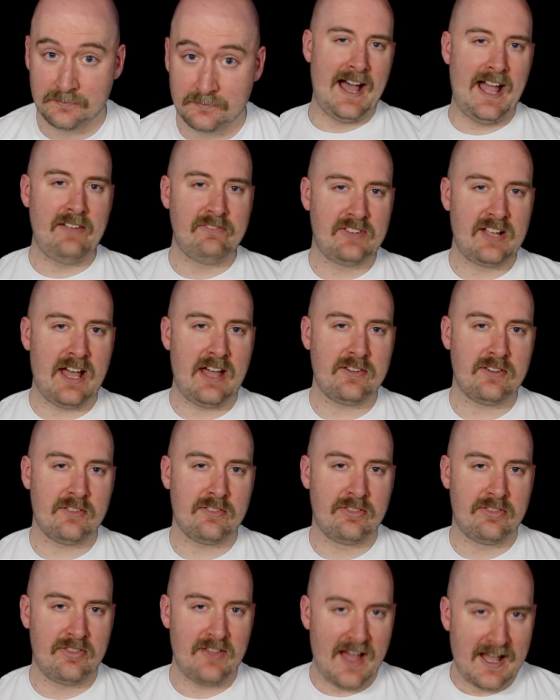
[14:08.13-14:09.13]
I've got
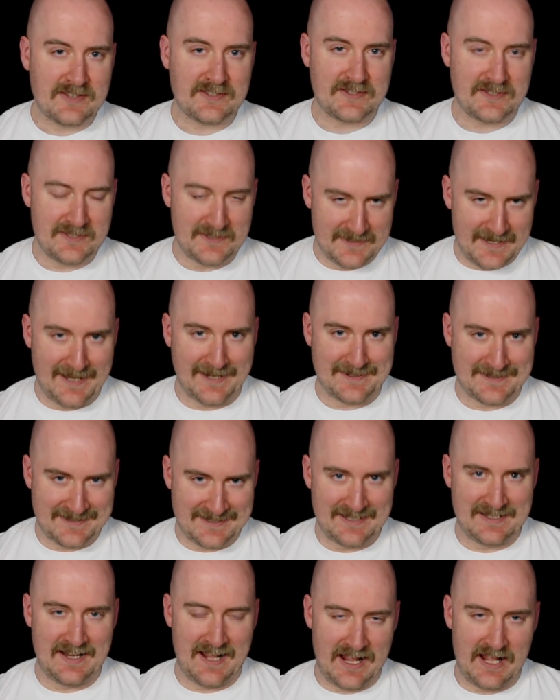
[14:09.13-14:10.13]
Thassa next
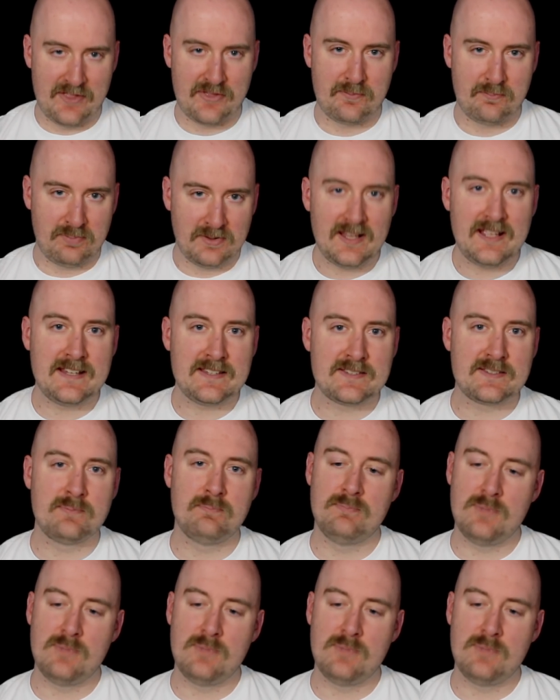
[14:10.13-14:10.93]
in 8th place,